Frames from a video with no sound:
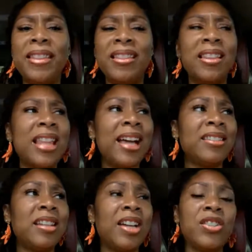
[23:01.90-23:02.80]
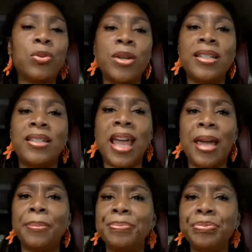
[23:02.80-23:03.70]
then the last thing I just want to say,
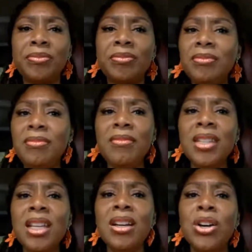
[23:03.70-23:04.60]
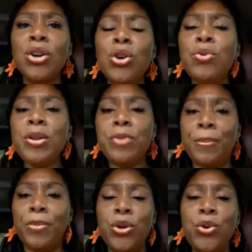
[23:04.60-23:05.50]
who
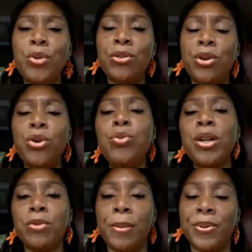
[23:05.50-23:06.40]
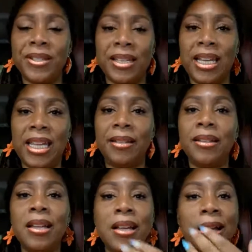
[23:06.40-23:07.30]
we're representing
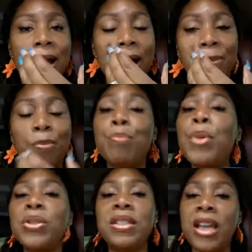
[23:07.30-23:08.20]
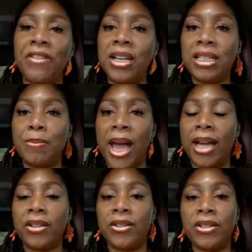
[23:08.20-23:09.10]
most definitely
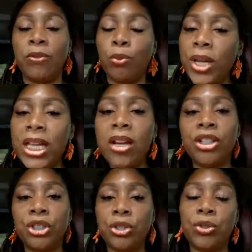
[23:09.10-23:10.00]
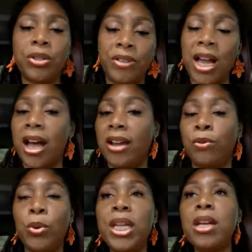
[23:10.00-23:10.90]
matters. If we are children of God, if
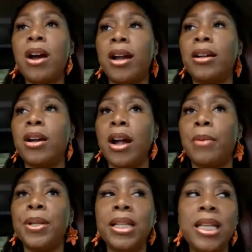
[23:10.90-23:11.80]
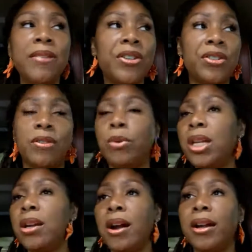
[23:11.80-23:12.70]
we are believers, if we
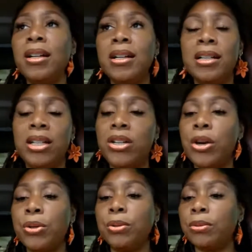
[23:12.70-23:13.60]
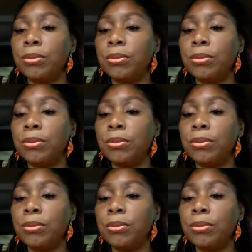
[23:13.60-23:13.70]
are, you know,